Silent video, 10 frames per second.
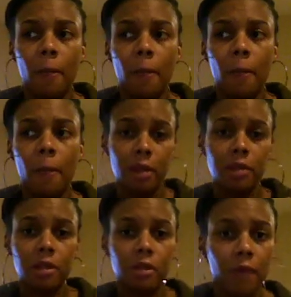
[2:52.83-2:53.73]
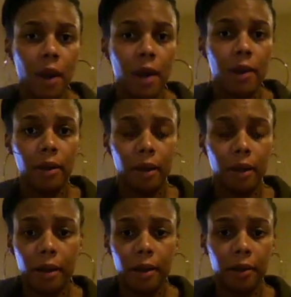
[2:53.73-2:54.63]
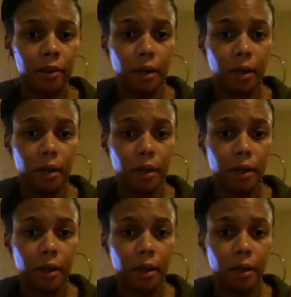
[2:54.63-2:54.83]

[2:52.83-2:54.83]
Again, I'm not justifying it. The